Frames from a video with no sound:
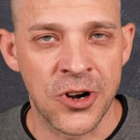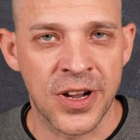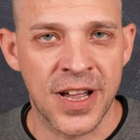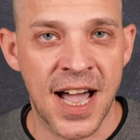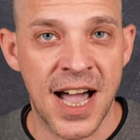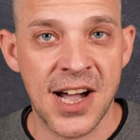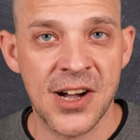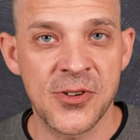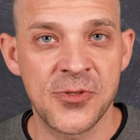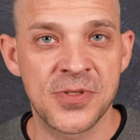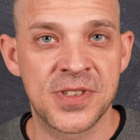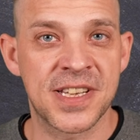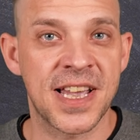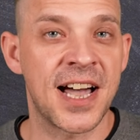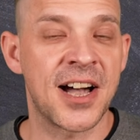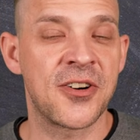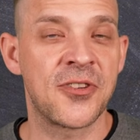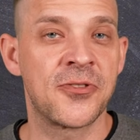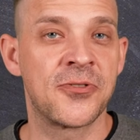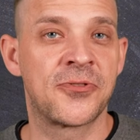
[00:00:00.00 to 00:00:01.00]

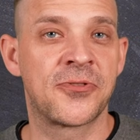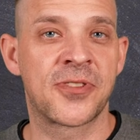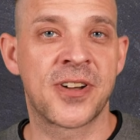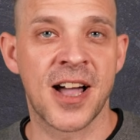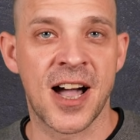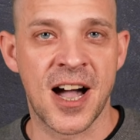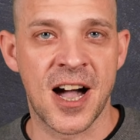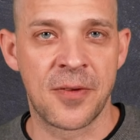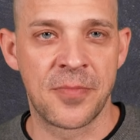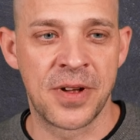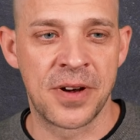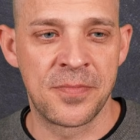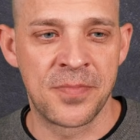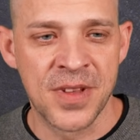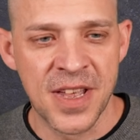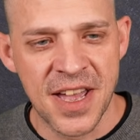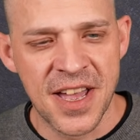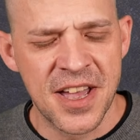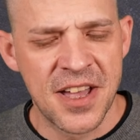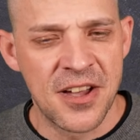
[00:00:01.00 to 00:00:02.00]
Hausaufgaben.
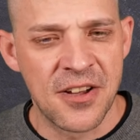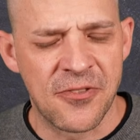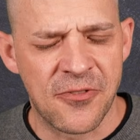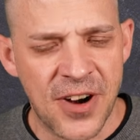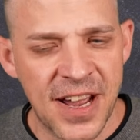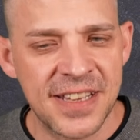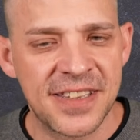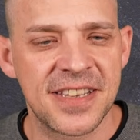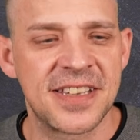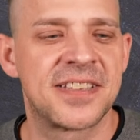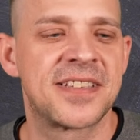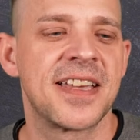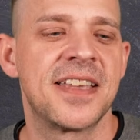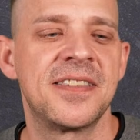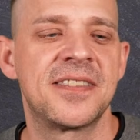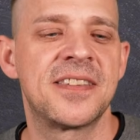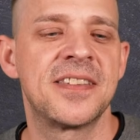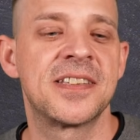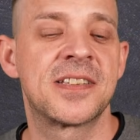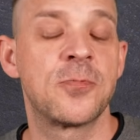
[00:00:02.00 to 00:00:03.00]
Write a
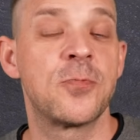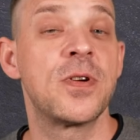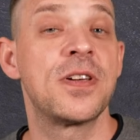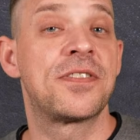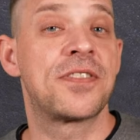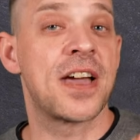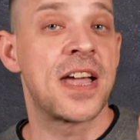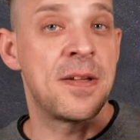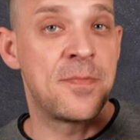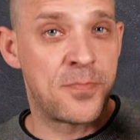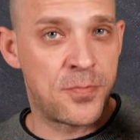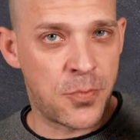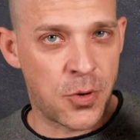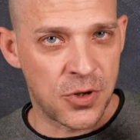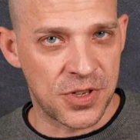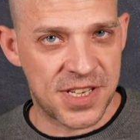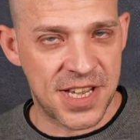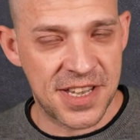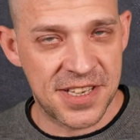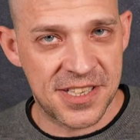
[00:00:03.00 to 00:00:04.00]
sentence with a
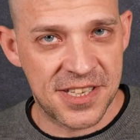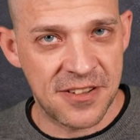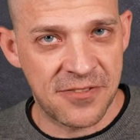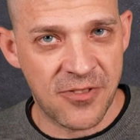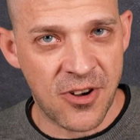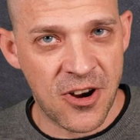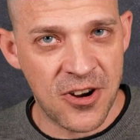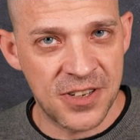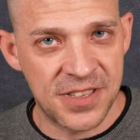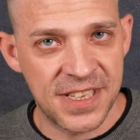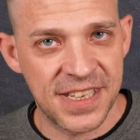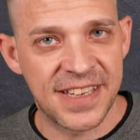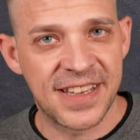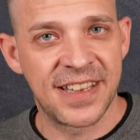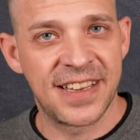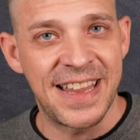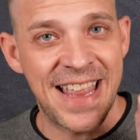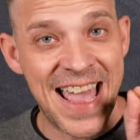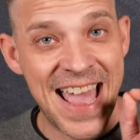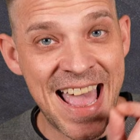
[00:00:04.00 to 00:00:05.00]
possessive
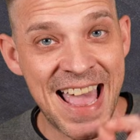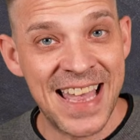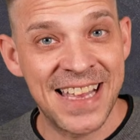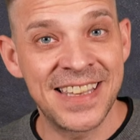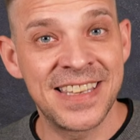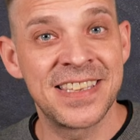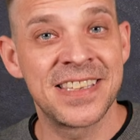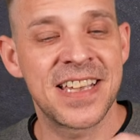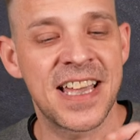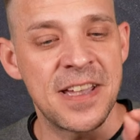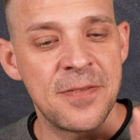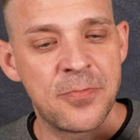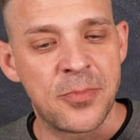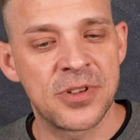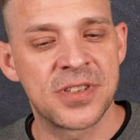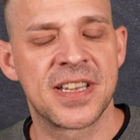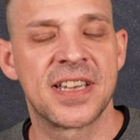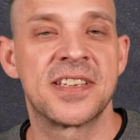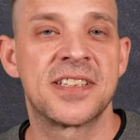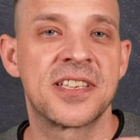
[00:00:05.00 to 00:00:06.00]
article and a
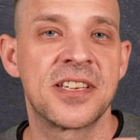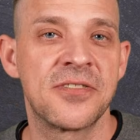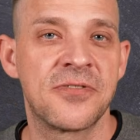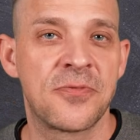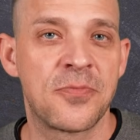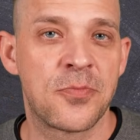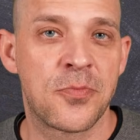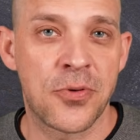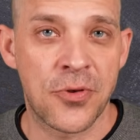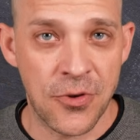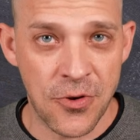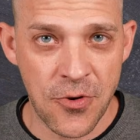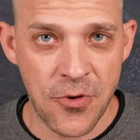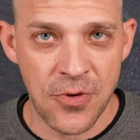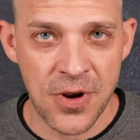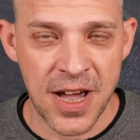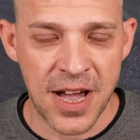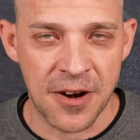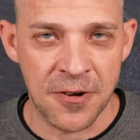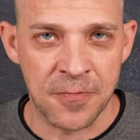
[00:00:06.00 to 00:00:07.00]
possessive
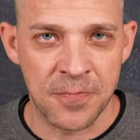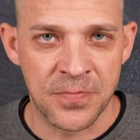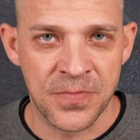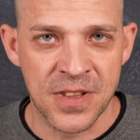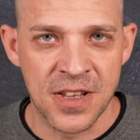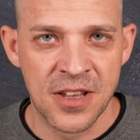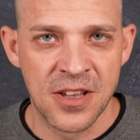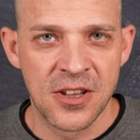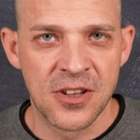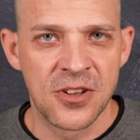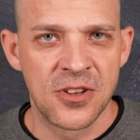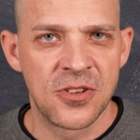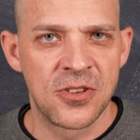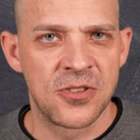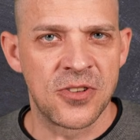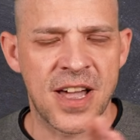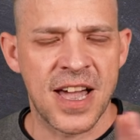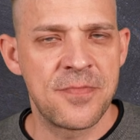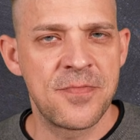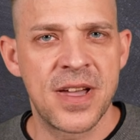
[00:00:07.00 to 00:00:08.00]
pronoun.
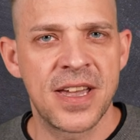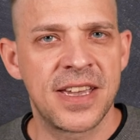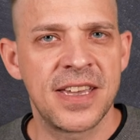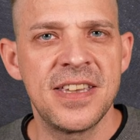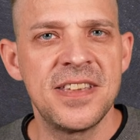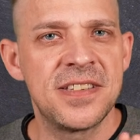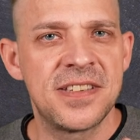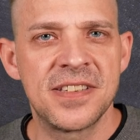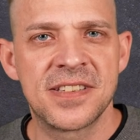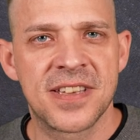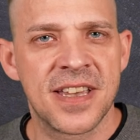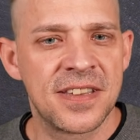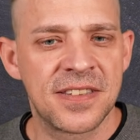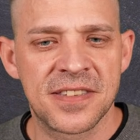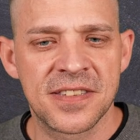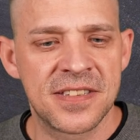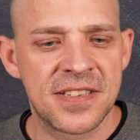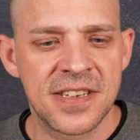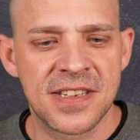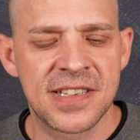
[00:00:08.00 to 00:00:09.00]
You can make easy
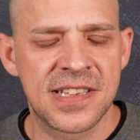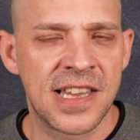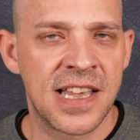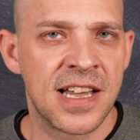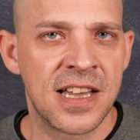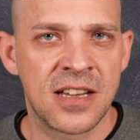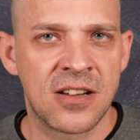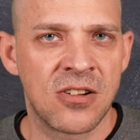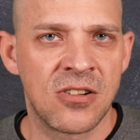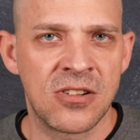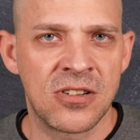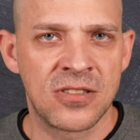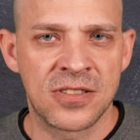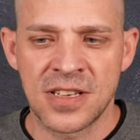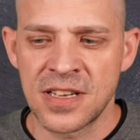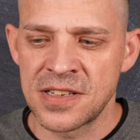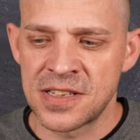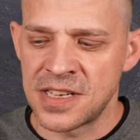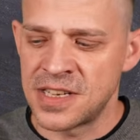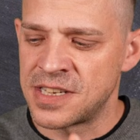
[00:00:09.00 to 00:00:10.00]
sentences like, oh,
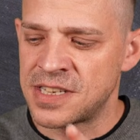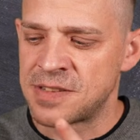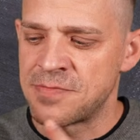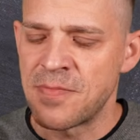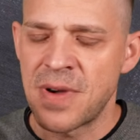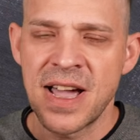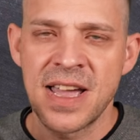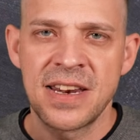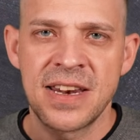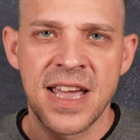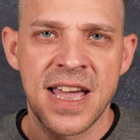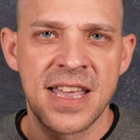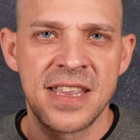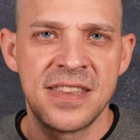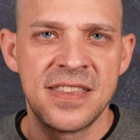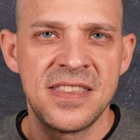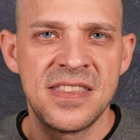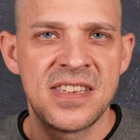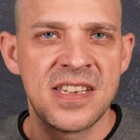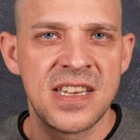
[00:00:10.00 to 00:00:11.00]
das ist mein
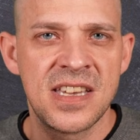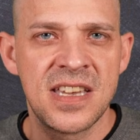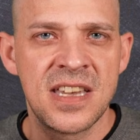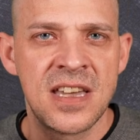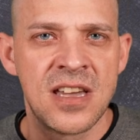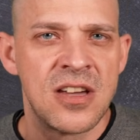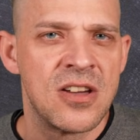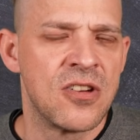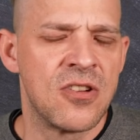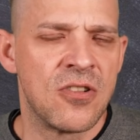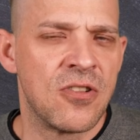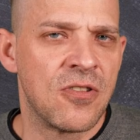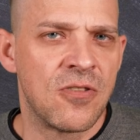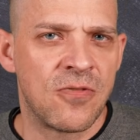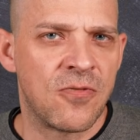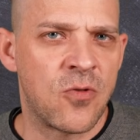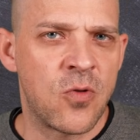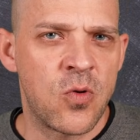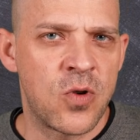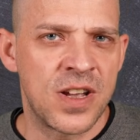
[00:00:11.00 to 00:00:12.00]
Handy,
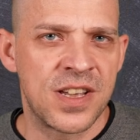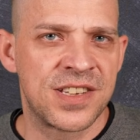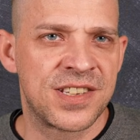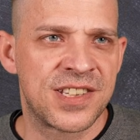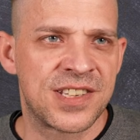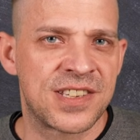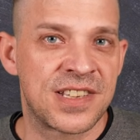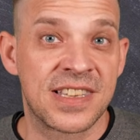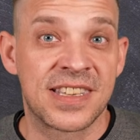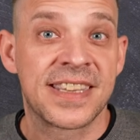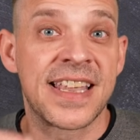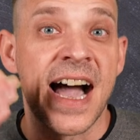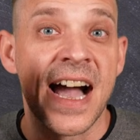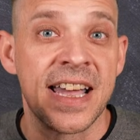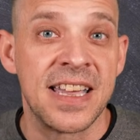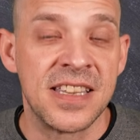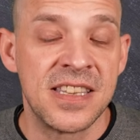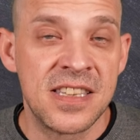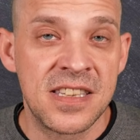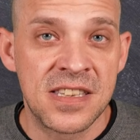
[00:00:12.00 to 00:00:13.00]
wo ist
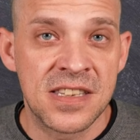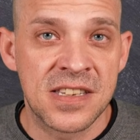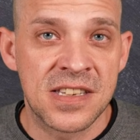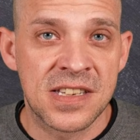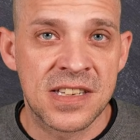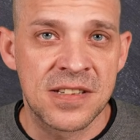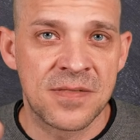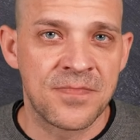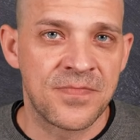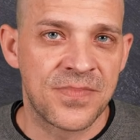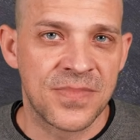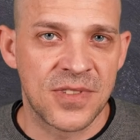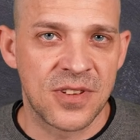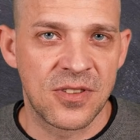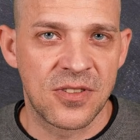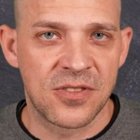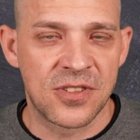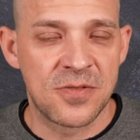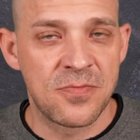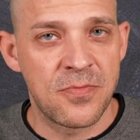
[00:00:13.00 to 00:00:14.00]
deins?
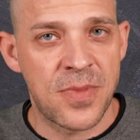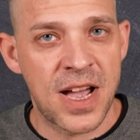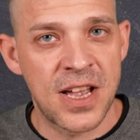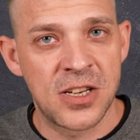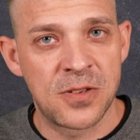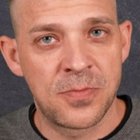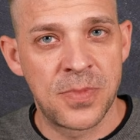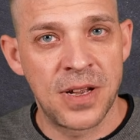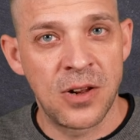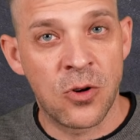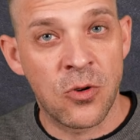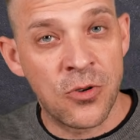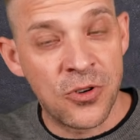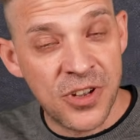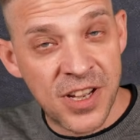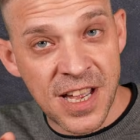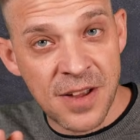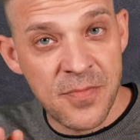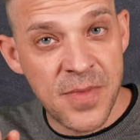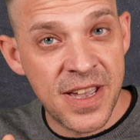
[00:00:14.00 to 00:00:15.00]
Zum Beispiel, or
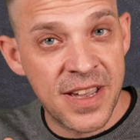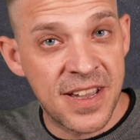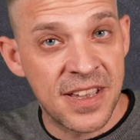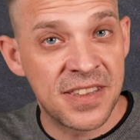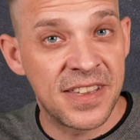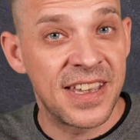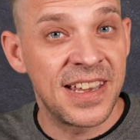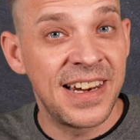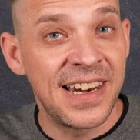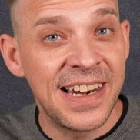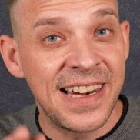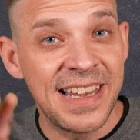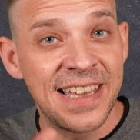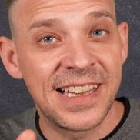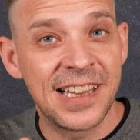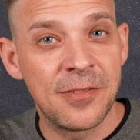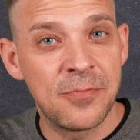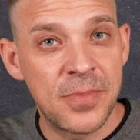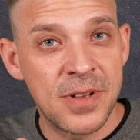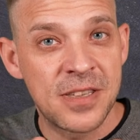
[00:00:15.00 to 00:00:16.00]
you can make it a
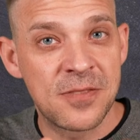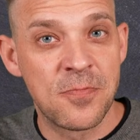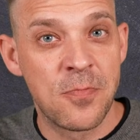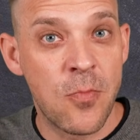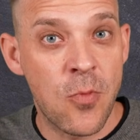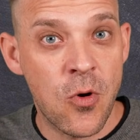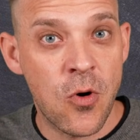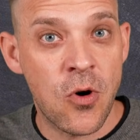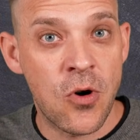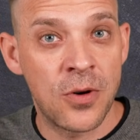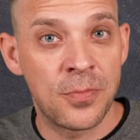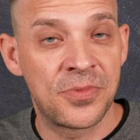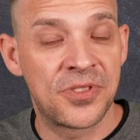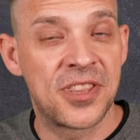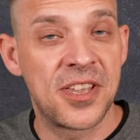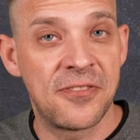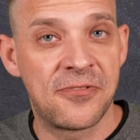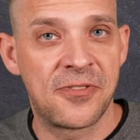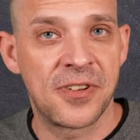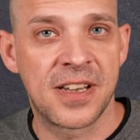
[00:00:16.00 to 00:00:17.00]
little bit more
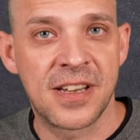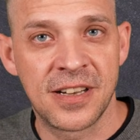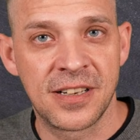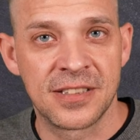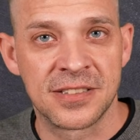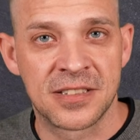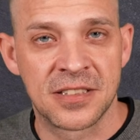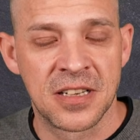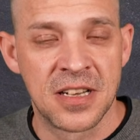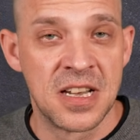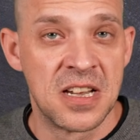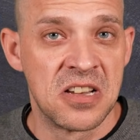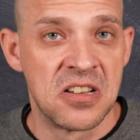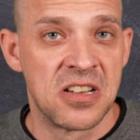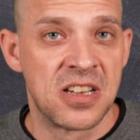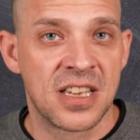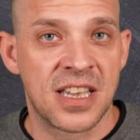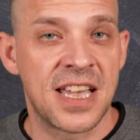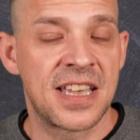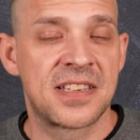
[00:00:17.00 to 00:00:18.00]
difficult.
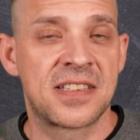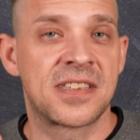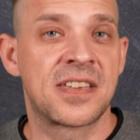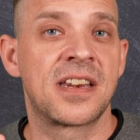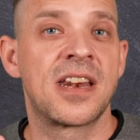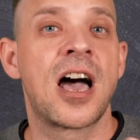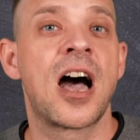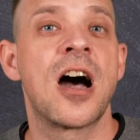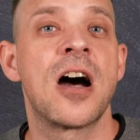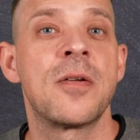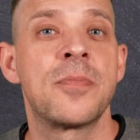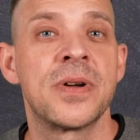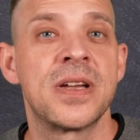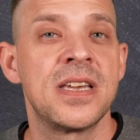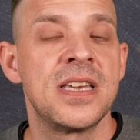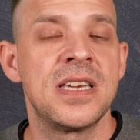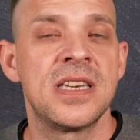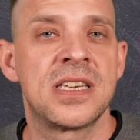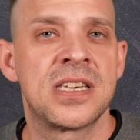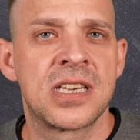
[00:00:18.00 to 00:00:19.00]
Gestern habe
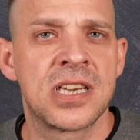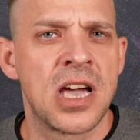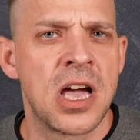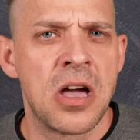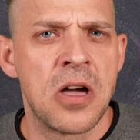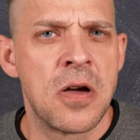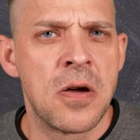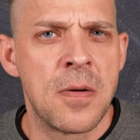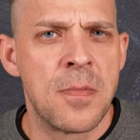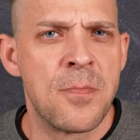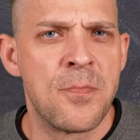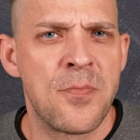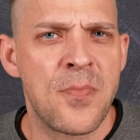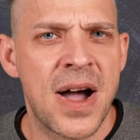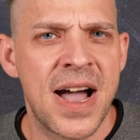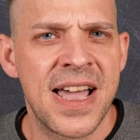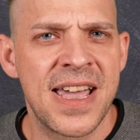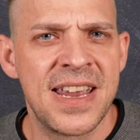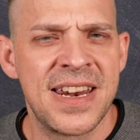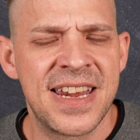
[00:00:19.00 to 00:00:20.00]
ich
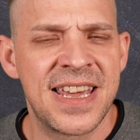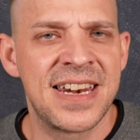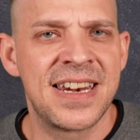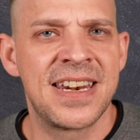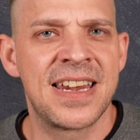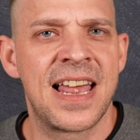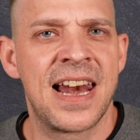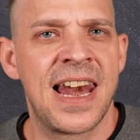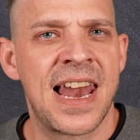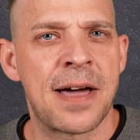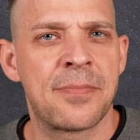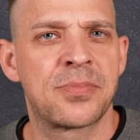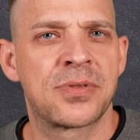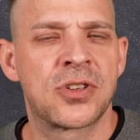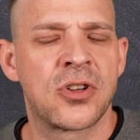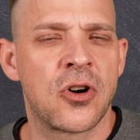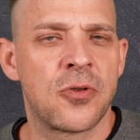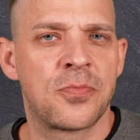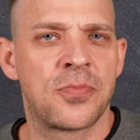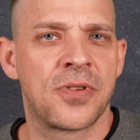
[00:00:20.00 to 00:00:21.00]
meinen
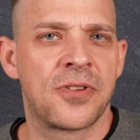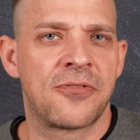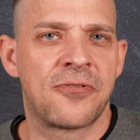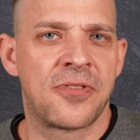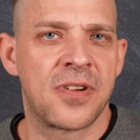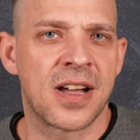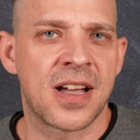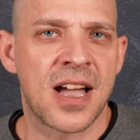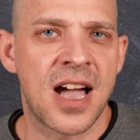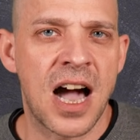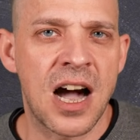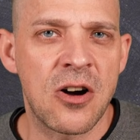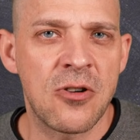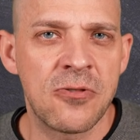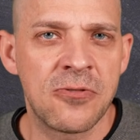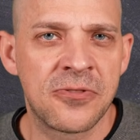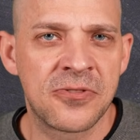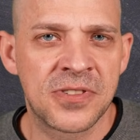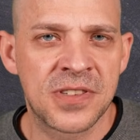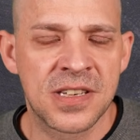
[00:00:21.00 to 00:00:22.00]
Laptop
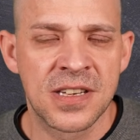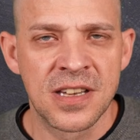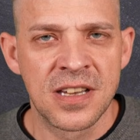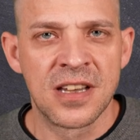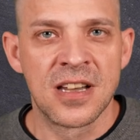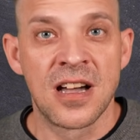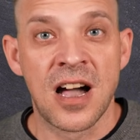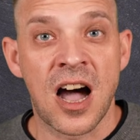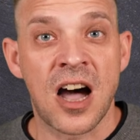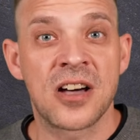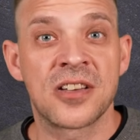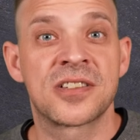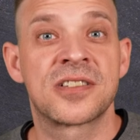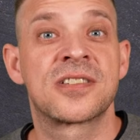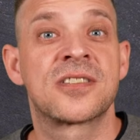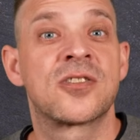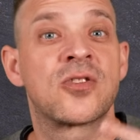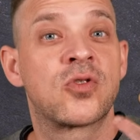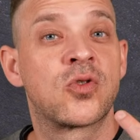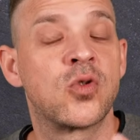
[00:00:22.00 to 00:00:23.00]
verkauft.
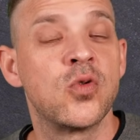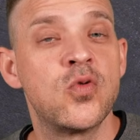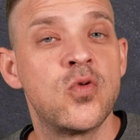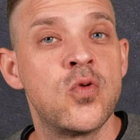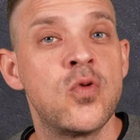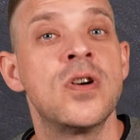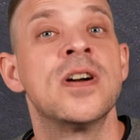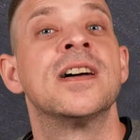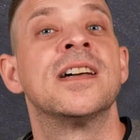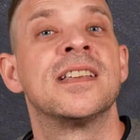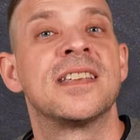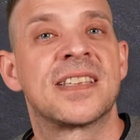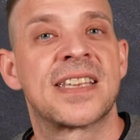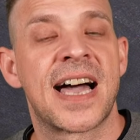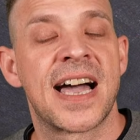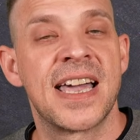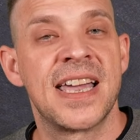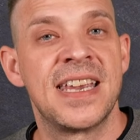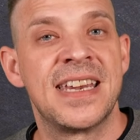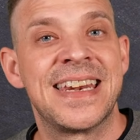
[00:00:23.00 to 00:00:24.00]
Hast du
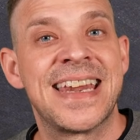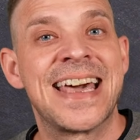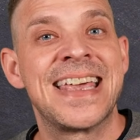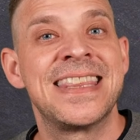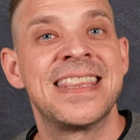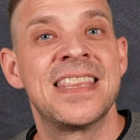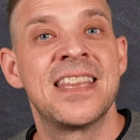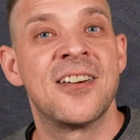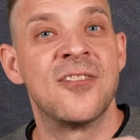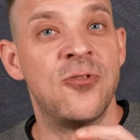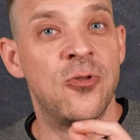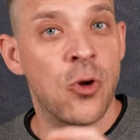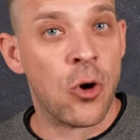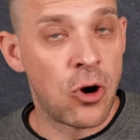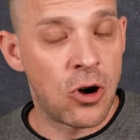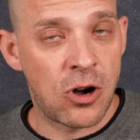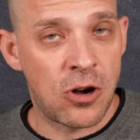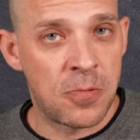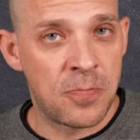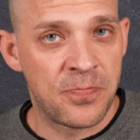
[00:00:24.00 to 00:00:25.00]
deinen noch?